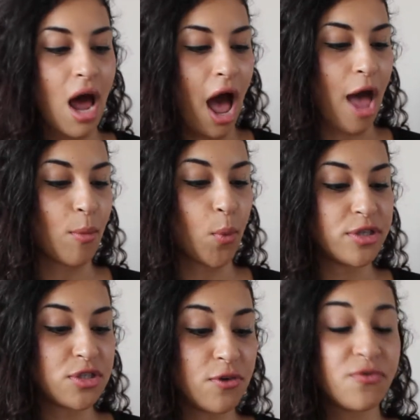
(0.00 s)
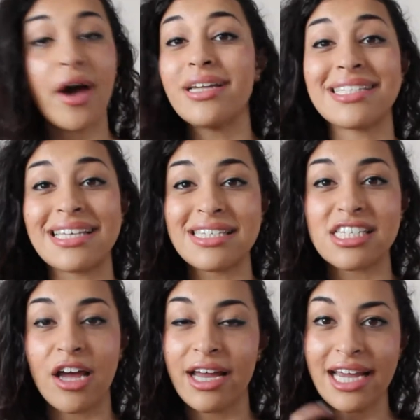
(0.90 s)
What I do find is this
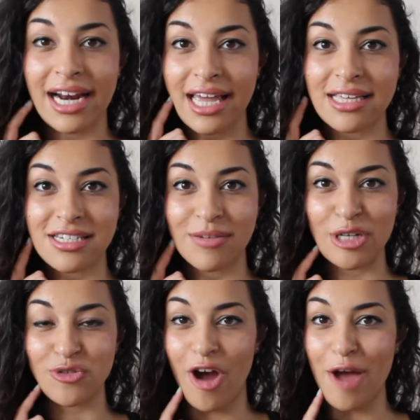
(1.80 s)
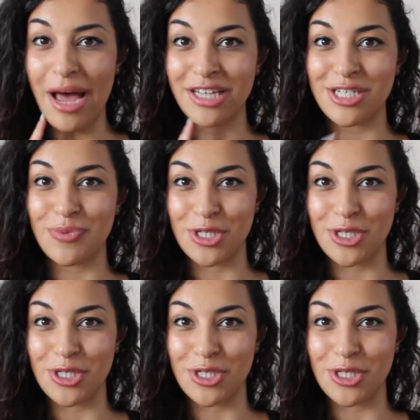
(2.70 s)
slightly clings to my drier patches,